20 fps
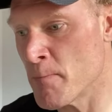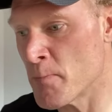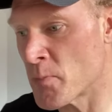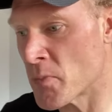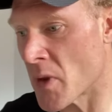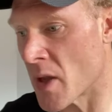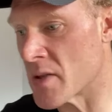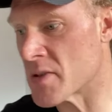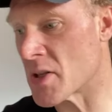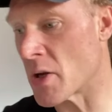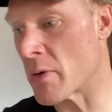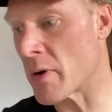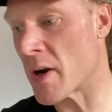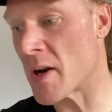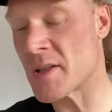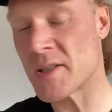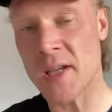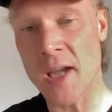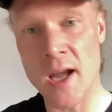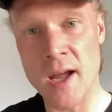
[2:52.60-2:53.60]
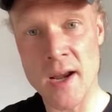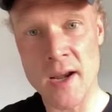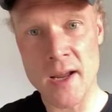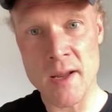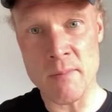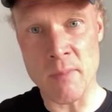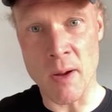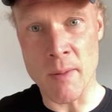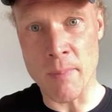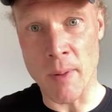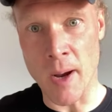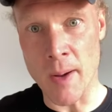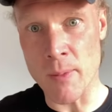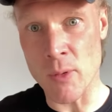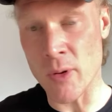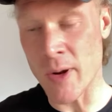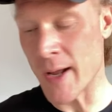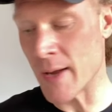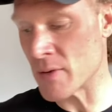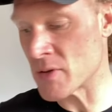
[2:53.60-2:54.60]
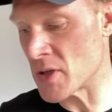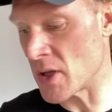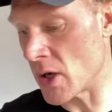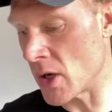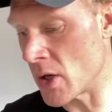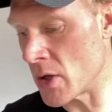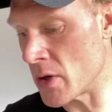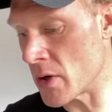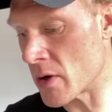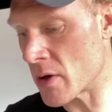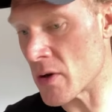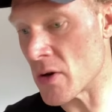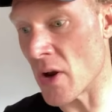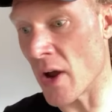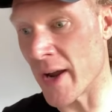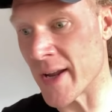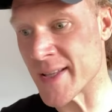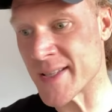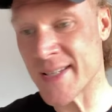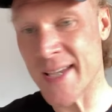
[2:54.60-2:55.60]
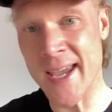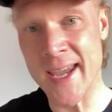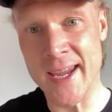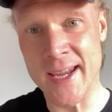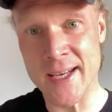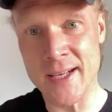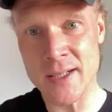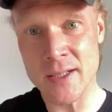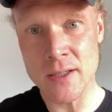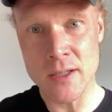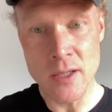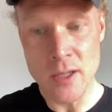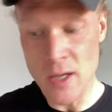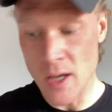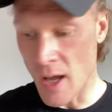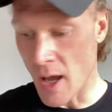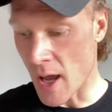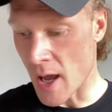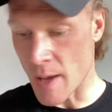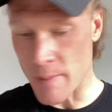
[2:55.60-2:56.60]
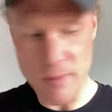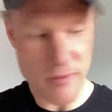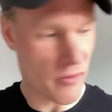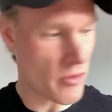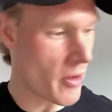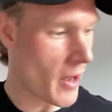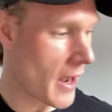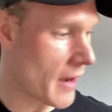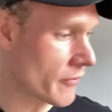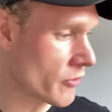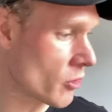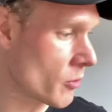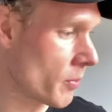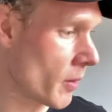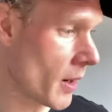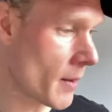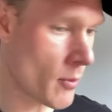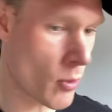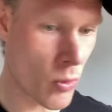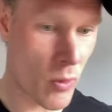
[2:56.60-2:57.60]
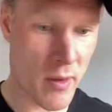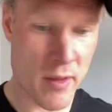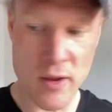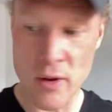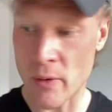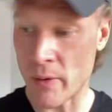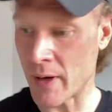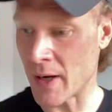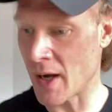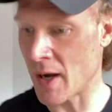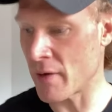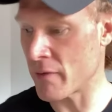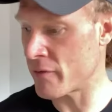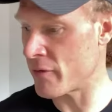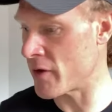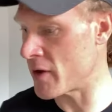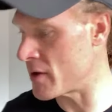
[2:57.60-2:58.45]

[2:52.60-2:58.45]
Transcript: And so I'm going to turn in my Bible now to Luke 19. If you have your Bible with you, I'd love for you